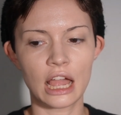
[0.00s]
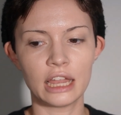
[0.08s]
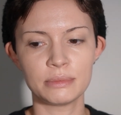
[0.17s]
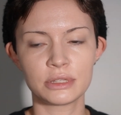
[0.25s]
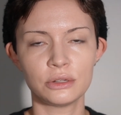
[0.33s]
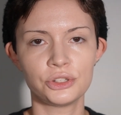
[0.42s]

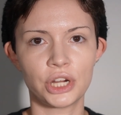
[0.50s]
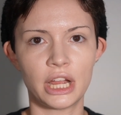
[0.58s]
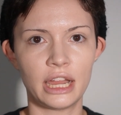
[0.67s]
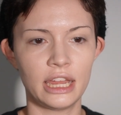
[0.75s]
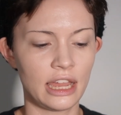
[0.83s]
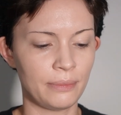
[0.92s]
I'm so
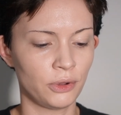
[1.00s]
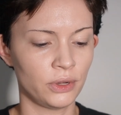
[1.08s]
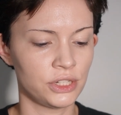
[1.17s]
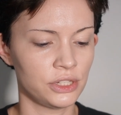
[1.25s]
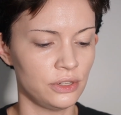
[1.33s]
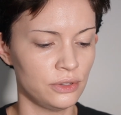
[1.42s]
dry, I'm going
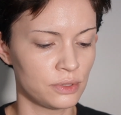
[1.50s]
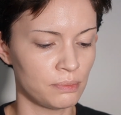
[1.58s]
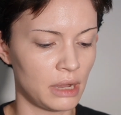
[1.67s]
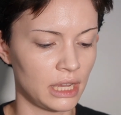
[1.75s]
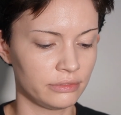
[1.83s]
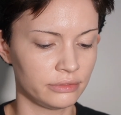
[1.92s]
to use
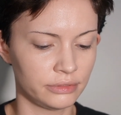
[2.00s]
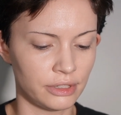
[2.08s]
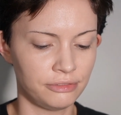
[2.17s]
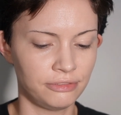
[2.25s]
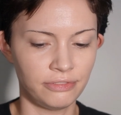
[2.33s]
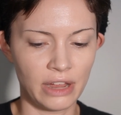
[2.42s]
my
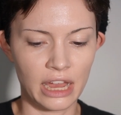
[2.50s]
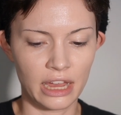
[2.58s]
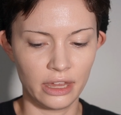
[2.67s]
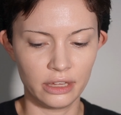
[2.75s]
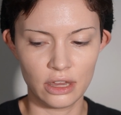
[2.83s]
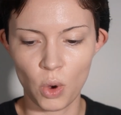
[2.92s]
REFY